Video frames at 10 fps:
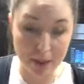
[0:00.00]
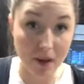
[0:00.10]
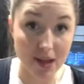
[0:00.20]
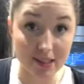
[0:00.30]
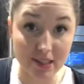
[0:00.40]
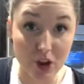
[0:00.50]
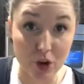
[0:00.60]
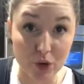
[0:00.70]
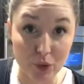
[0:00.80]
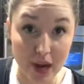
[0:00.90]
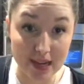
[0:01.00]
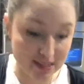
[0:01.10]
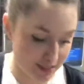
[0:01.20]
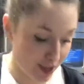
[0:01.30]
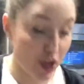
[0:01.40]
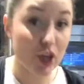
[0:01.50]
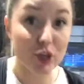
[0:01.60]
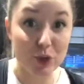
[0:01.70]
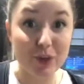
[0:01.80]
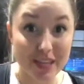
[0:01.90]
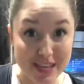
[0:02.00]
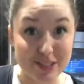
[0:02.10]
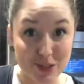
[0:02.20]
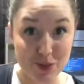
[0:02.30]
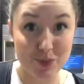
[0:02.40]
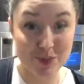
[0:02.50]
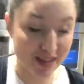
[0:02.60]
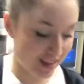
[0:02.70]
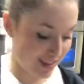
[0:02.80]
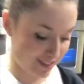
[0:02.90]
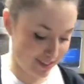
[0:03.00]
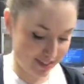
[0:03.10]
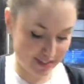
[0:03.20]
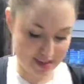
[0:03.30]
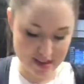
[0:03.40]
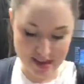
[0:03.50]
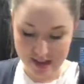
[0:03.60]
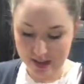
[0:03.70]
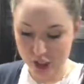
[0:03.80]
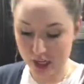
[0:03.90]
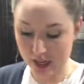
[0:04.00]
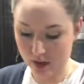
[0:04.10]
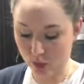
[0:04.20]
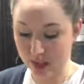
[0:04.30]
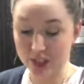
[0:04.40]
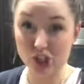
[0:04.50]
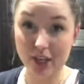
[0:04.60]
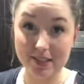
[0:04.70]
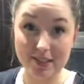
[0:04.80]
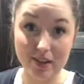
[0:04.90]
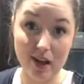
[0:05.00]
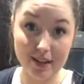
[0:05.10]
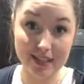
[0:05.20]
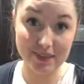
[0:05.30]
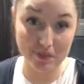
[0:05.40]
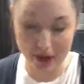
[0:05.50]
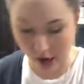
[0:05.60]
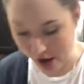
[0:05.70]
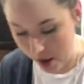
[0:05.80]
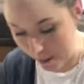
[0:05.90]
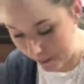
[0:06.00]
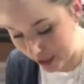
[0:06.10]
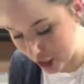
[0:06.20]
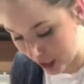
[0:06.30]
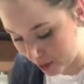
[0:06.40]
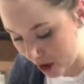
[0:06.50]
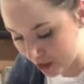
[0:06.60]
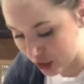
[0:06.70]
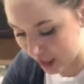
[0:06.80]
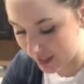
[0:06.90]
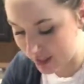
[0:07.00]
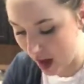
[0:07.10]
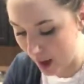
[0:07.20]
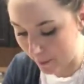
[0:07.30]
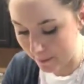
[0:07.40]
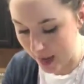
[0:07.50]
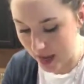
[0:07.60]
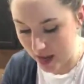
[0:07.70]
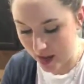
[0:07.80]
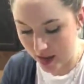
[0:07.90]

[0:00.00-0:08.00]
make pasta or rice, you need to because chicken, well this is chicken stock, that's even better, but chicken broth and chicken stock make